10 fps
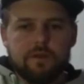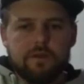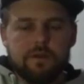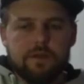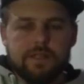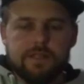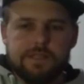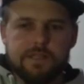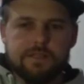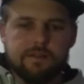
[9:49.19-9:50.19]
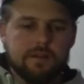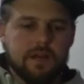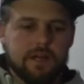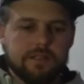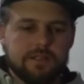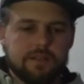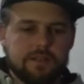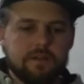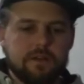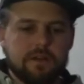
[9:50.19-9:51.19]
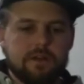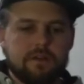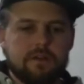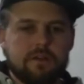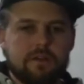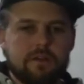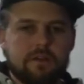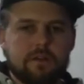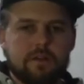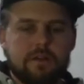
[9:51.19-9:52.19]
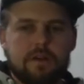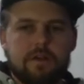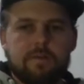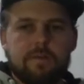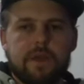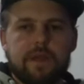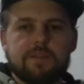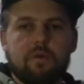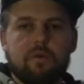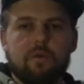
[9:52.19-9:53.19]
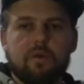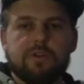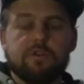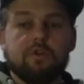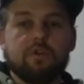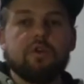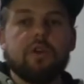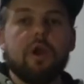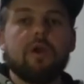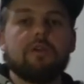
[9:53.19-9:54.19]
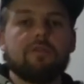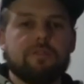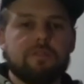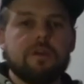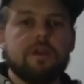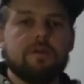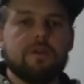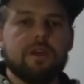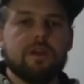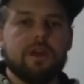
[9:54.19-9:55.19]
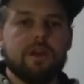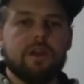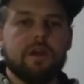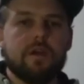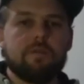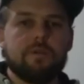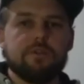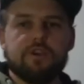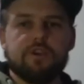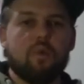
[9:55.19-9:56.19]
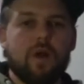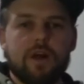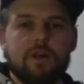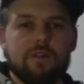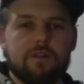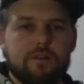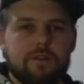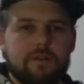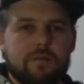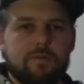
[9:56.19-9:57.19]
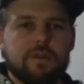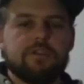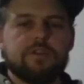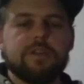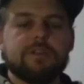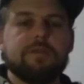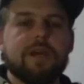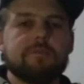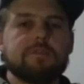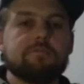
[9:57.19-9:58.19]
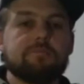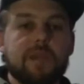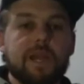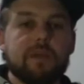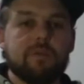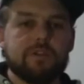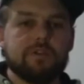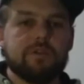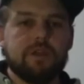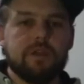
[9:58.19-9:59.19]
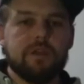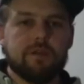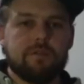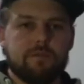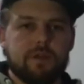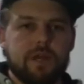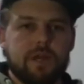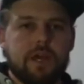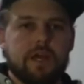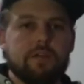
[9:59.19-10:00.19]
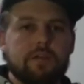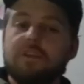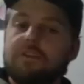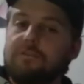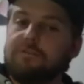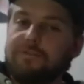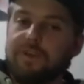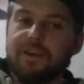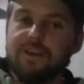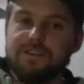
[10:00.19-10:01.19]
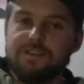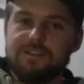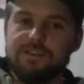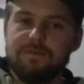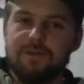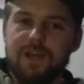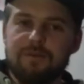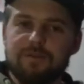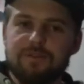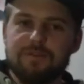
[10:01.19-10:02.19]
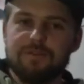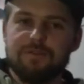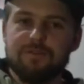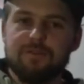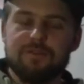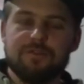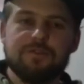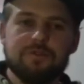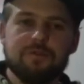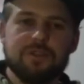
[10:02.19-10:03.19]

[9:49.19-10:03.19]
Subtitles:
as I said to the guys just earlier, it's all good knowing your theory and knowing music well, but you need to be able to play what you hear, and you need your fingers to be able to do what